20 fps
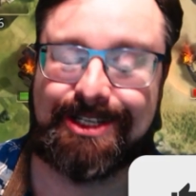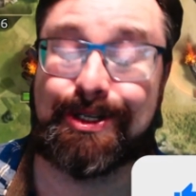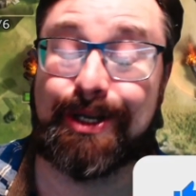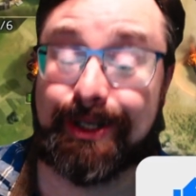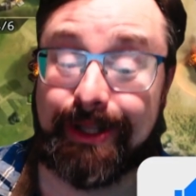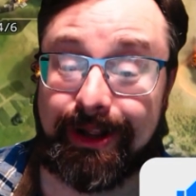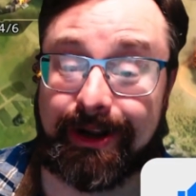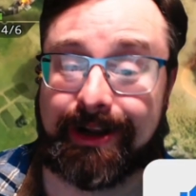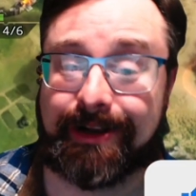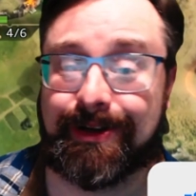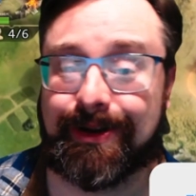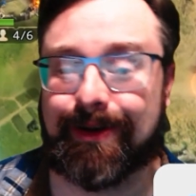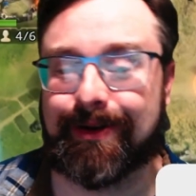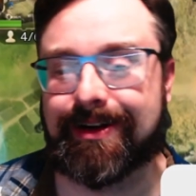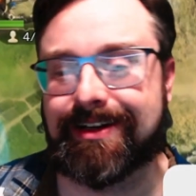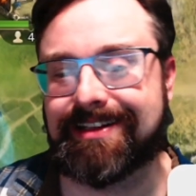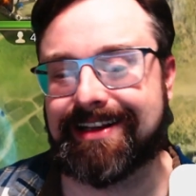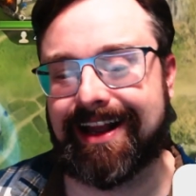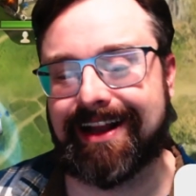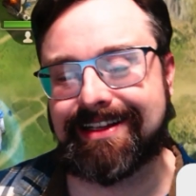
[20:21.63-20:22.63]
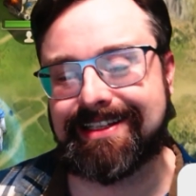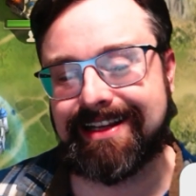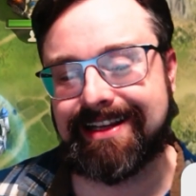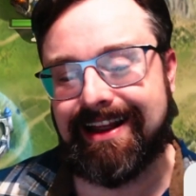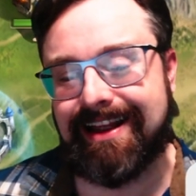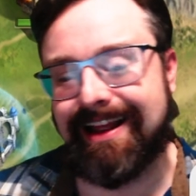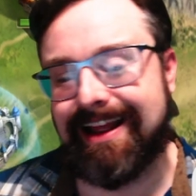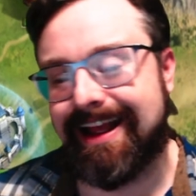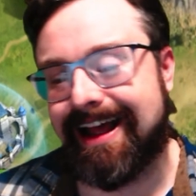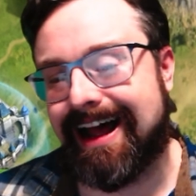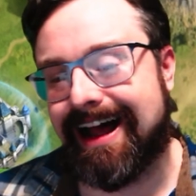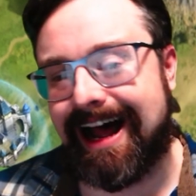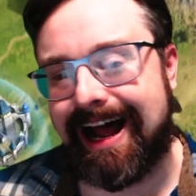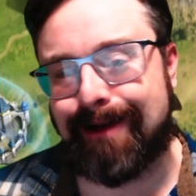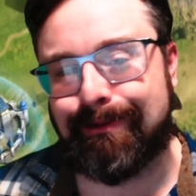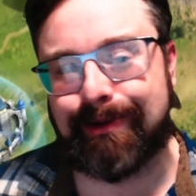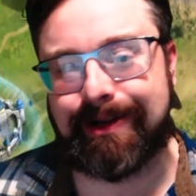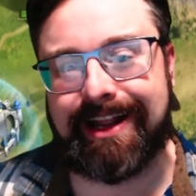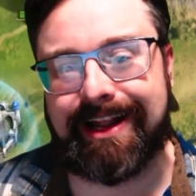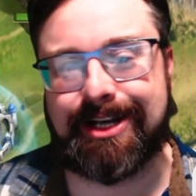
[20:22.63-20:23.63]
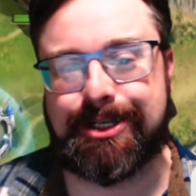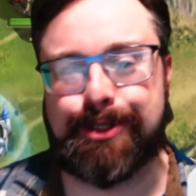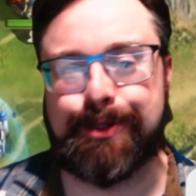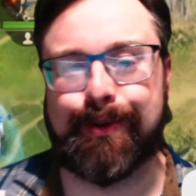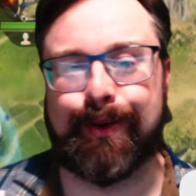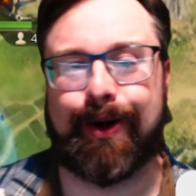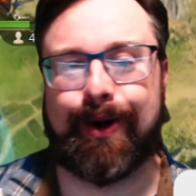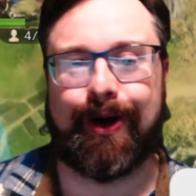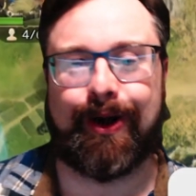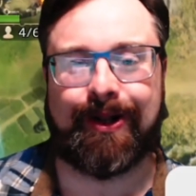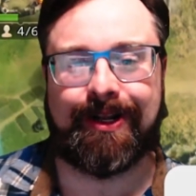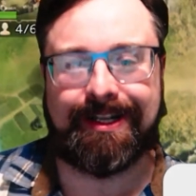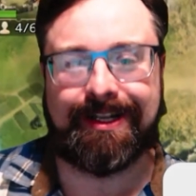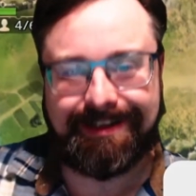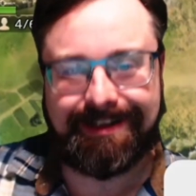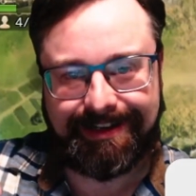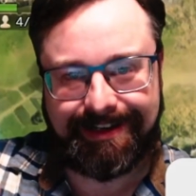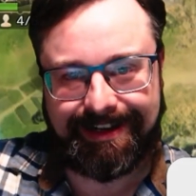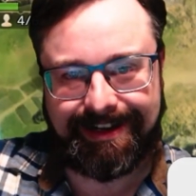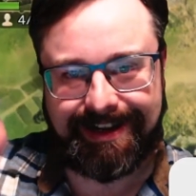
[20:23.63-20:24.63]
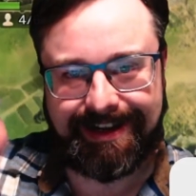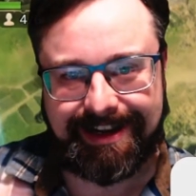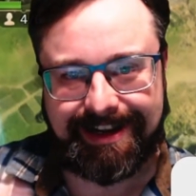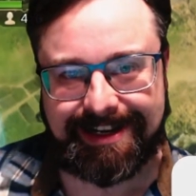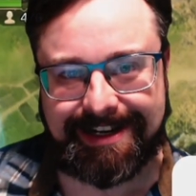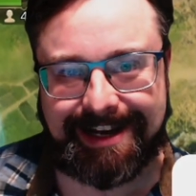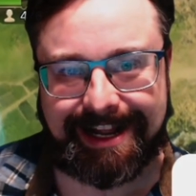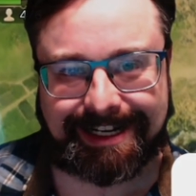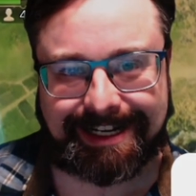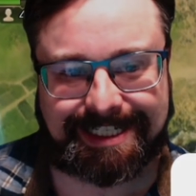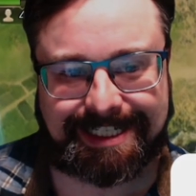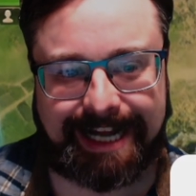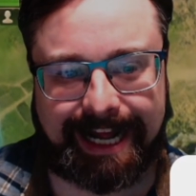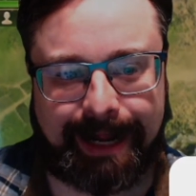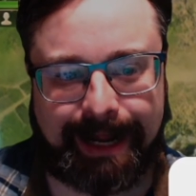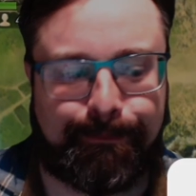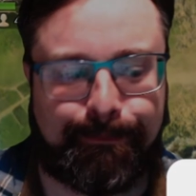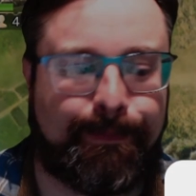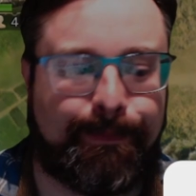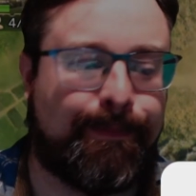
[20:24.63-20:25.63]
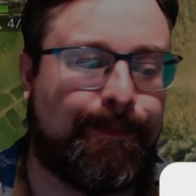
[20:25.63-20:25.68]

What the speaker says: Good luck on your own attacks. I will catch you all next time.